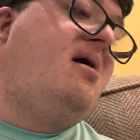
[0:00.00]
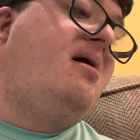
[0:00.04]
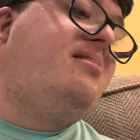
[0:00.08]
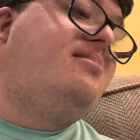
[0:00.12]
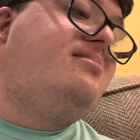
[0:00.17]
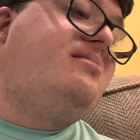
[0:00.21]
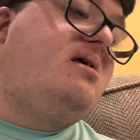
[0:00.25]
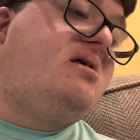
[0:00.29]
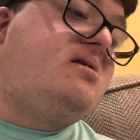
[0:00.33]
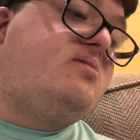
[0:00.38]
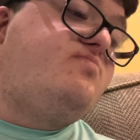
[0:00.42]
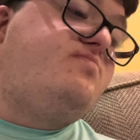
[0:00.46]

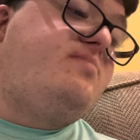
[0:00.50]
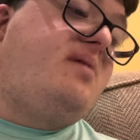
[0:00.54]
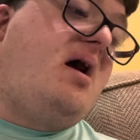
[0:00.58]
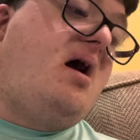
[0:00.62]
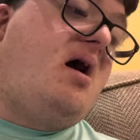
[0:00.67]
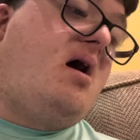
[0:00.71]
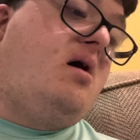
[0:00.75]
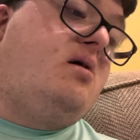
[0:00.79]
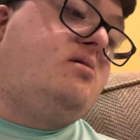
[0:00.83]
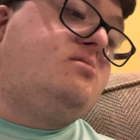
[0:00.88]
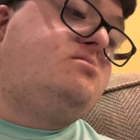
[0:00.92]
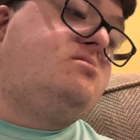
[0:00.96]
this
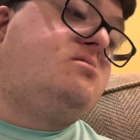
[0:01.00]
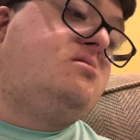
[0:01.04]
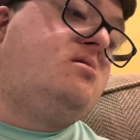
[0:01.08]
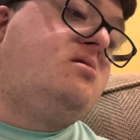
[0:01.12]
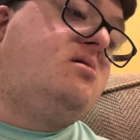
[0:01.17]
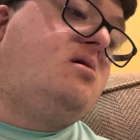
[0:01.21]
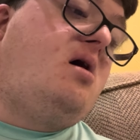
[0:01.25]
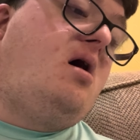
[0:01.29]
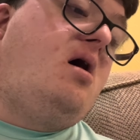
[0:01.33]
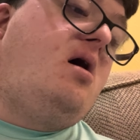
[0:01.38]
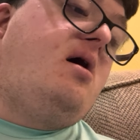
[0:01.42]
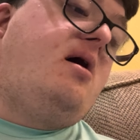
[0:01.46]
match
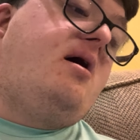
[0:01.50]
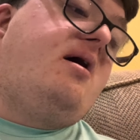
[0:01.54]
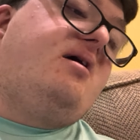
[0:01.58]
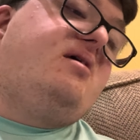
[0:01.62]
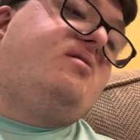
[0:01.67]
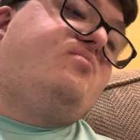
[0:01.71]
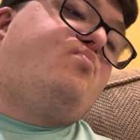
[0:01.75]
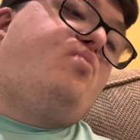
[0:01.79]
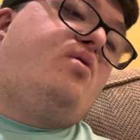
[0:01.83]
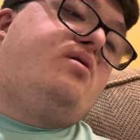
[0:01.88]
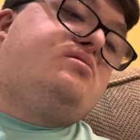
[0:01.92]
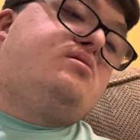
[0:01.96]
got a
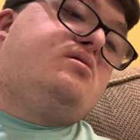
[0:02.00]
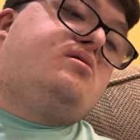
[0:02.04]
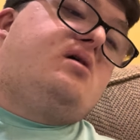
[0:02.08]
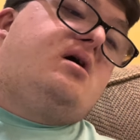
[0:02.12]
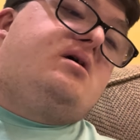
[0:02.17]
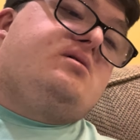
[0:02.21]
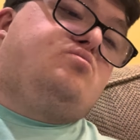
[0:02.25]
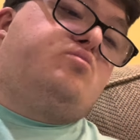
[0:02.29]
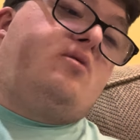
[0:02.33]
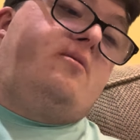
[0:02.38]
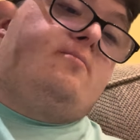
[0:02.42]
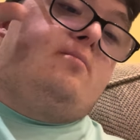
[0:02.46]
special
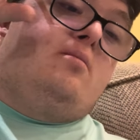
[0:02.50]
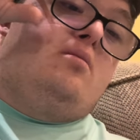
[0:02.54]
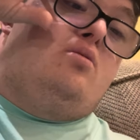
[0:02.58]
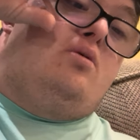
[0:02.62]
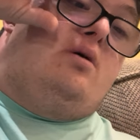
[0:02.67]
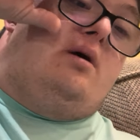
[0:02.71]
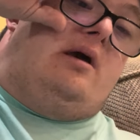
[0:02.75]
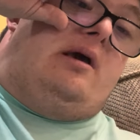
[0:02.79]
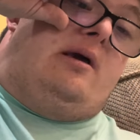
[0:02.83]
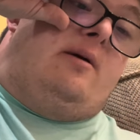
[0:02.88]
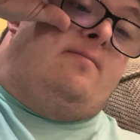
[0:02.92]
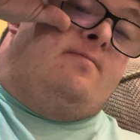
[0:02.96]
guest
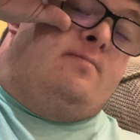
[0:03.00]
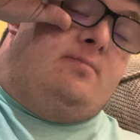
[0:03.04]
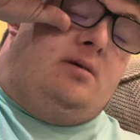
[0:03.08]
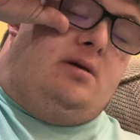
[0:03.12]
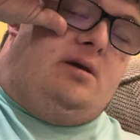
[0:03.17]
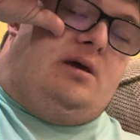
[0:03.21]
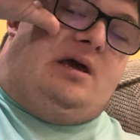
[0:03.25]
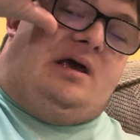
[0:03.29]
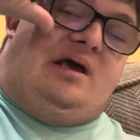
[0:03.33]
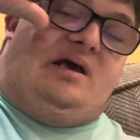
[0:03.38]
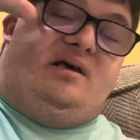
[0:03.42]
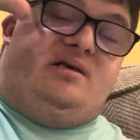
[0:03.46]
referee
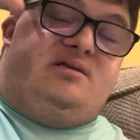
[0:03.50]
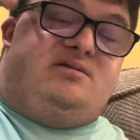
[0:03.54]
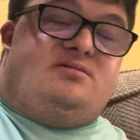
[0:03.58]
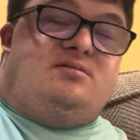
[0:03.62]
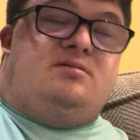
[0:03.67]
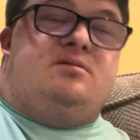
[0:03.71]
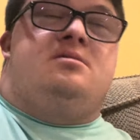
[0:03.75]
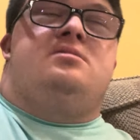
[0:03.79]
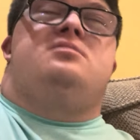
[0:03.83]
is